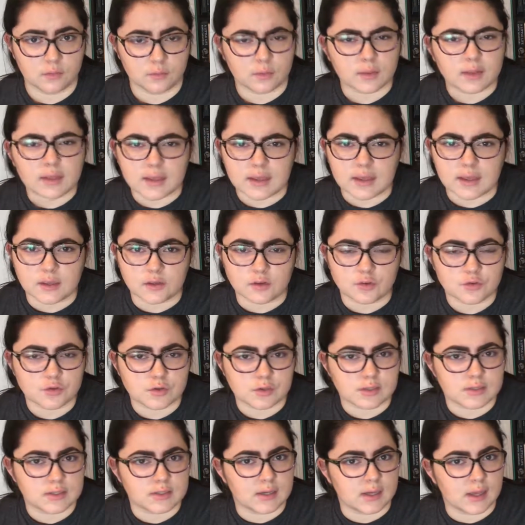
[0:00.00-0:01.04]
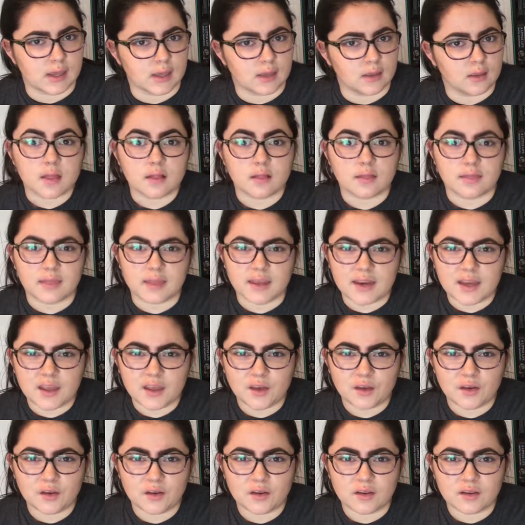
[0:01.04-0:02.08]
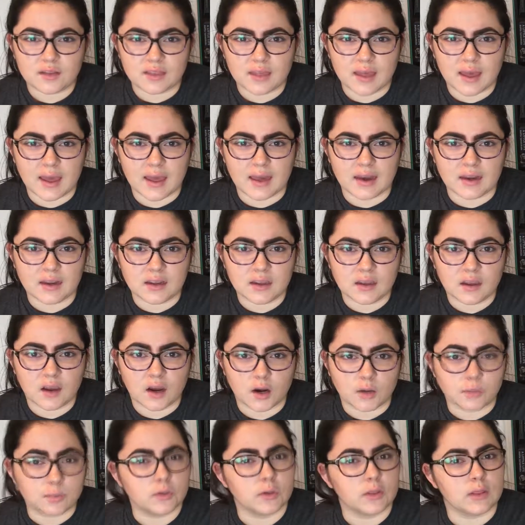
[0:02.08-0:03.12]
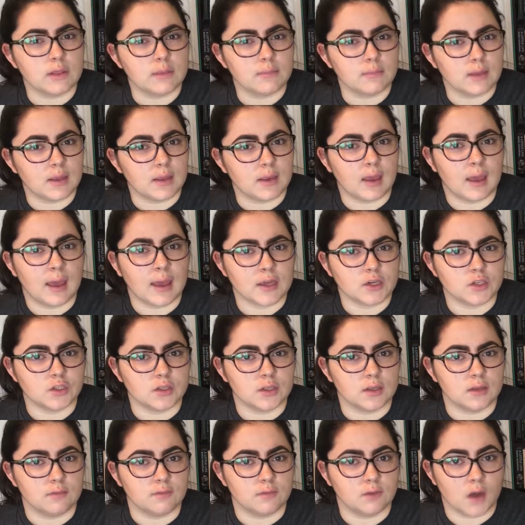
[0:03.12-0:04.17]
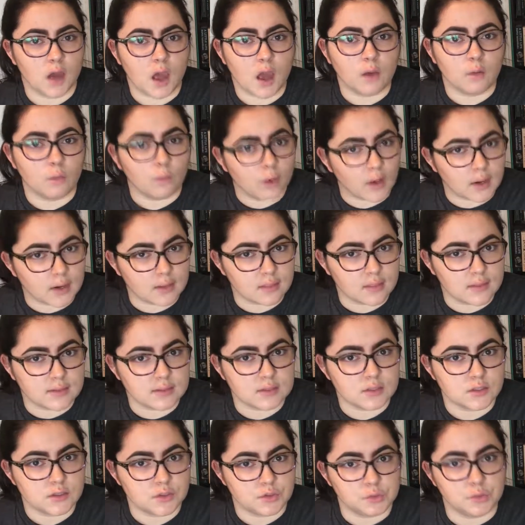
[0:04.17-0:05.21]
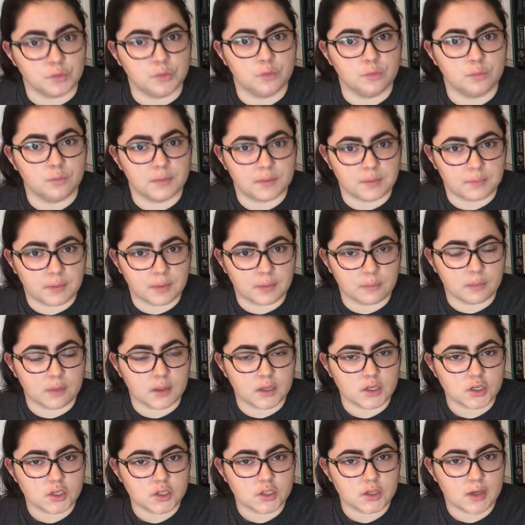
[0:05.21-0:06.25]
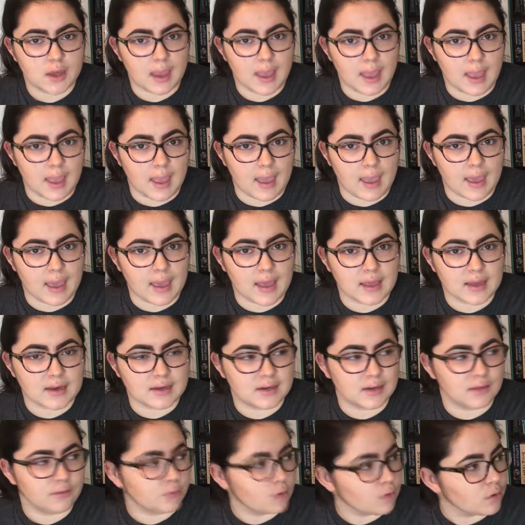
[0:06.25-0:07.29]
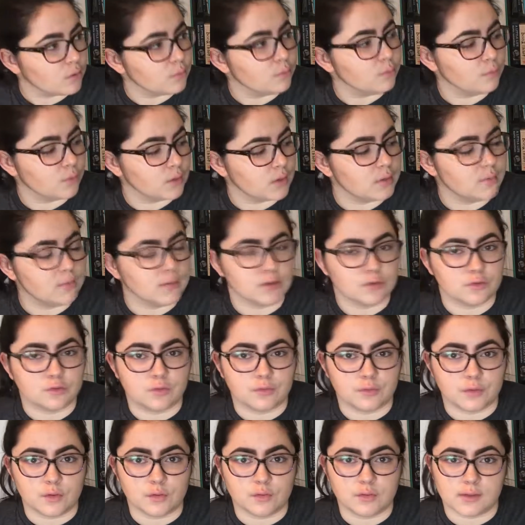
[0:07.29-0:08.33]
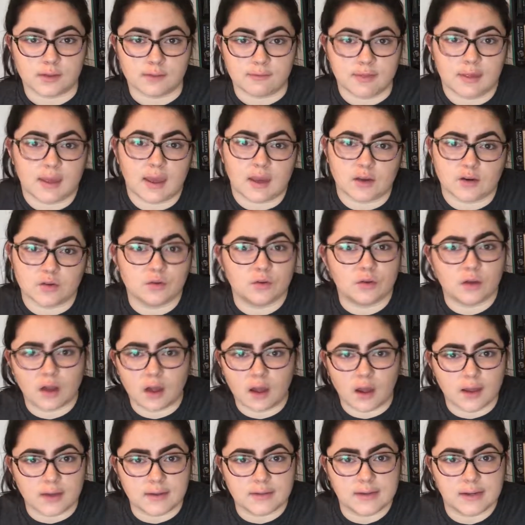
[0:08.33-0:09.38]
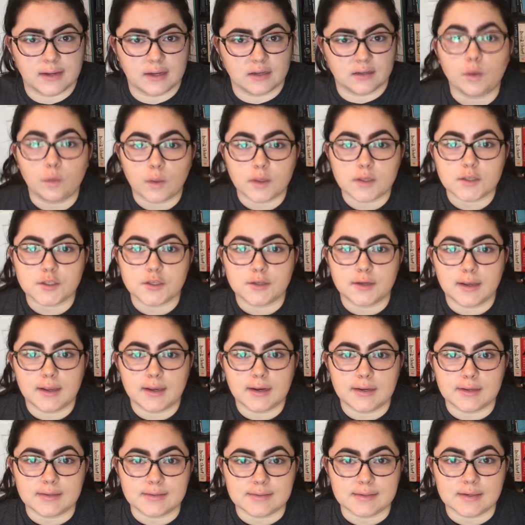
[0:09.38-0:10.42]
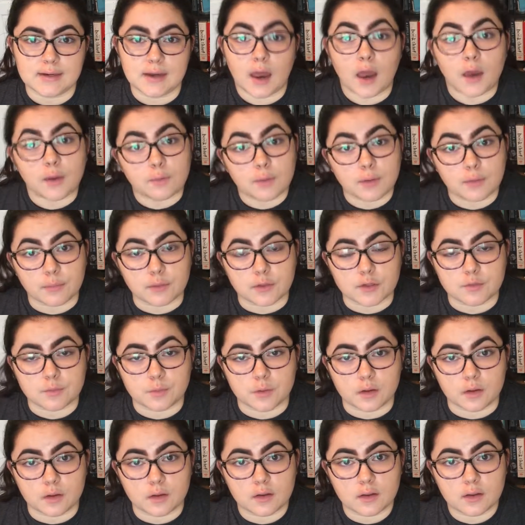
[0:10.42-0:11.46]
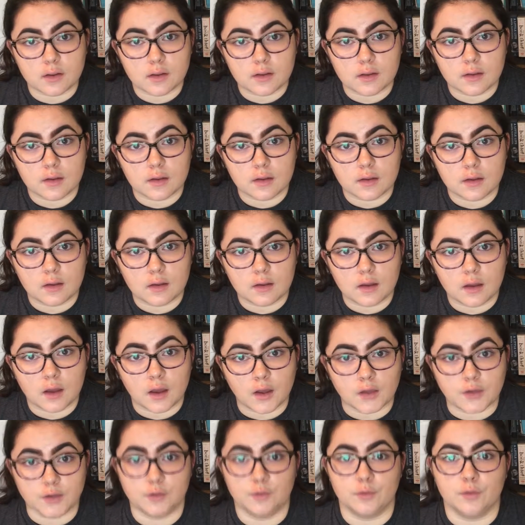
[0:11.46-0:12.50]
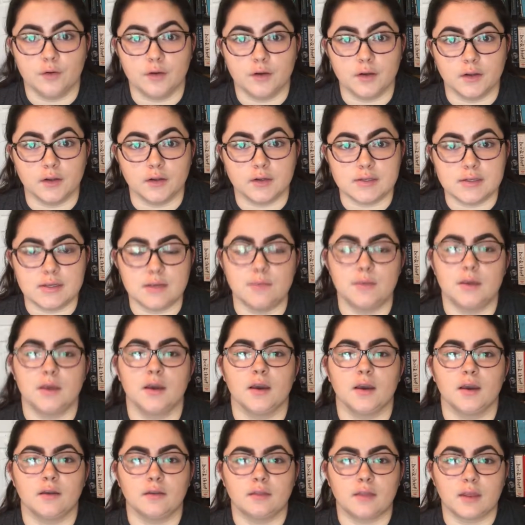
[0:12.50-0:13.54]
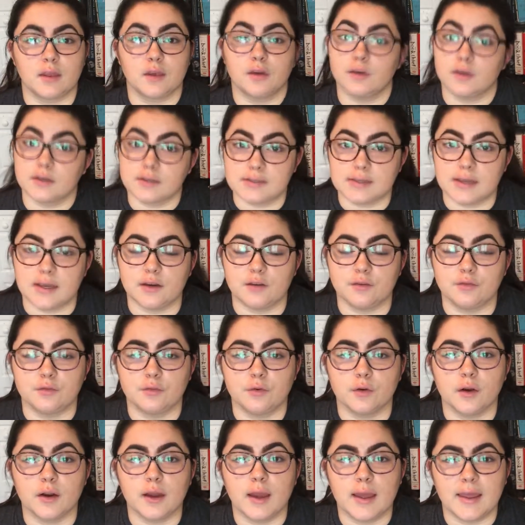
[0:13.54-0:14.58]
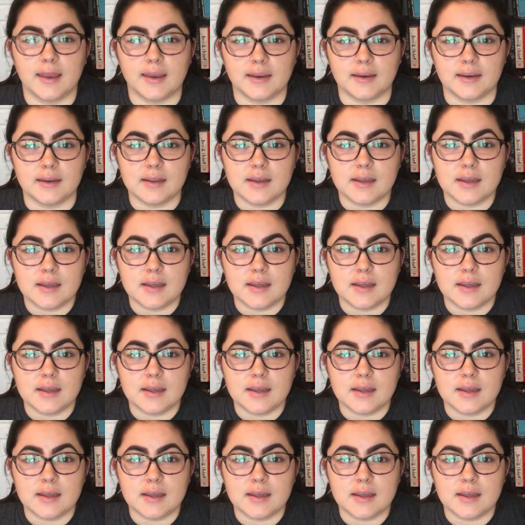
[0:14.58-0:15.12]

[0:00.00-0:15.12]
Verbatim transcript: really interesting. Then I heard that Harper Lee may actually have not wanted this to be published, and I've heard pretty mixed reviews of the actual content. Question 8 is an unpublished book on your TBR that you're excited for, and